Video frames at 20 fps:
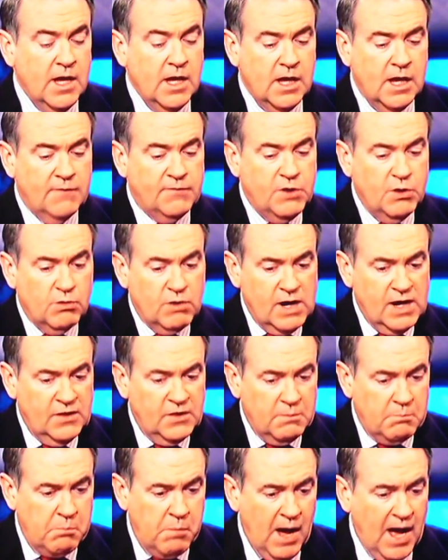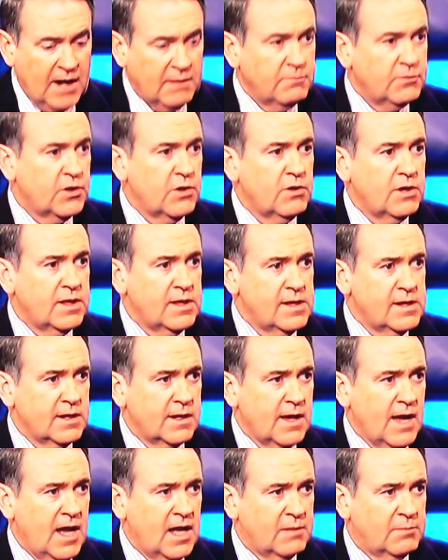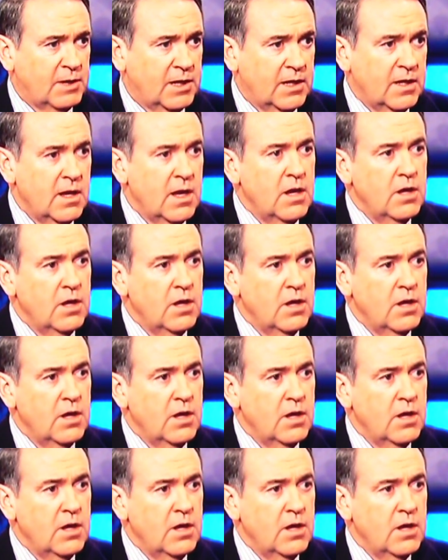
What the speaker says: If you are in the bottom third of the economy,